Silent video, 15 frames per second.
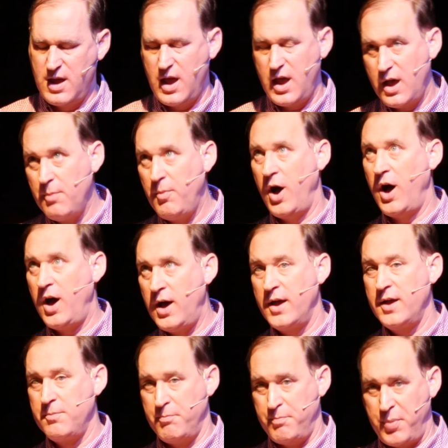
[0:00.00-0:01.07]
Am
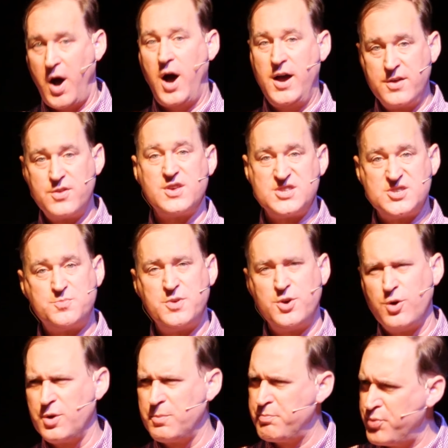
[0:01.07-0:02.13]
I, by the
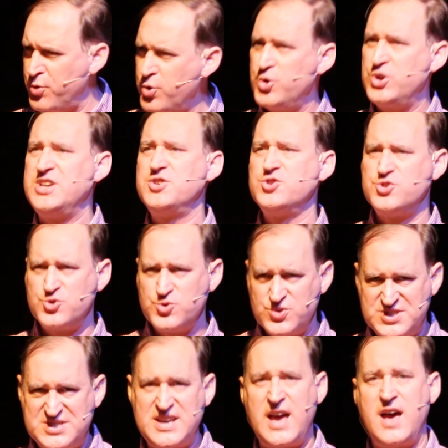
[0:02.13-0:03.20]
Spirit, putting to
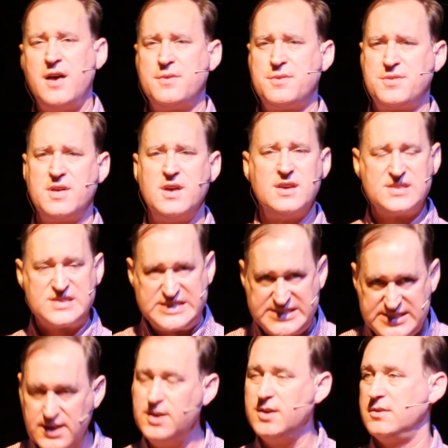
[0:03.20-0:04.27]
death
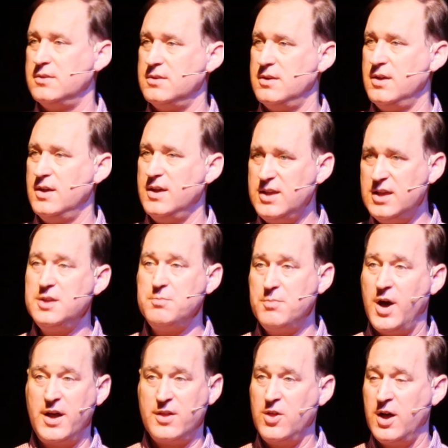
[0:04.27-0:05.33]
sin in
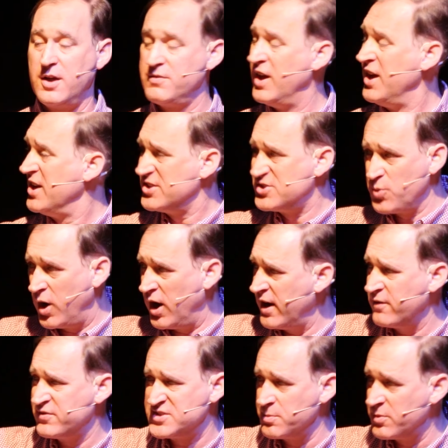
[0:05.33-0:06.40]
my life? Do I
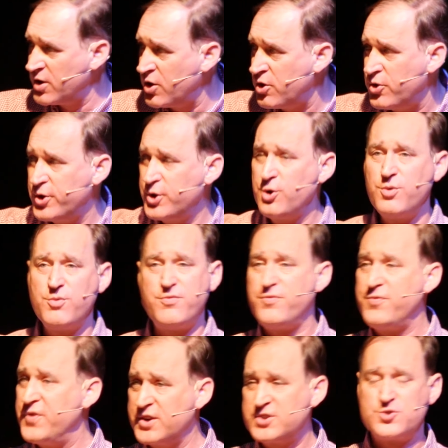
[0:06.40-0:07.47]
have some clear
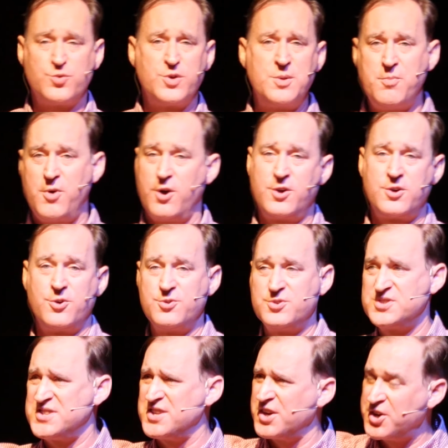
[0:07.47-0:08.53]
victory
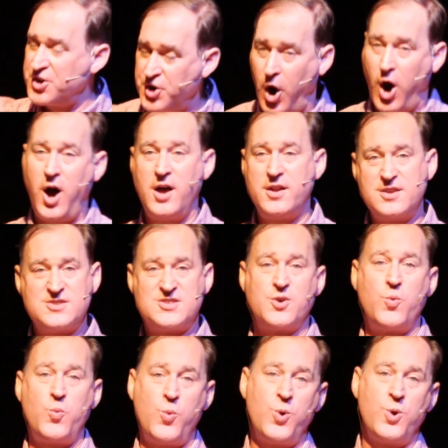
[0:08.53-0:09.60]
markers that God is
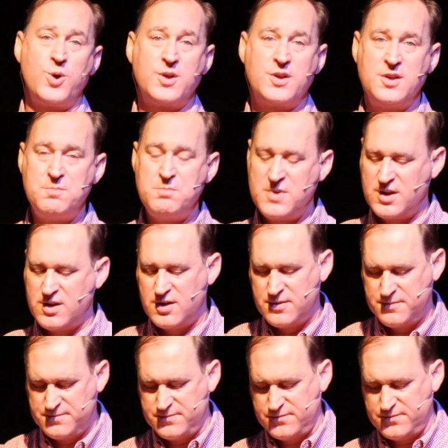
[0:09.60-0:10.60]
at work in me?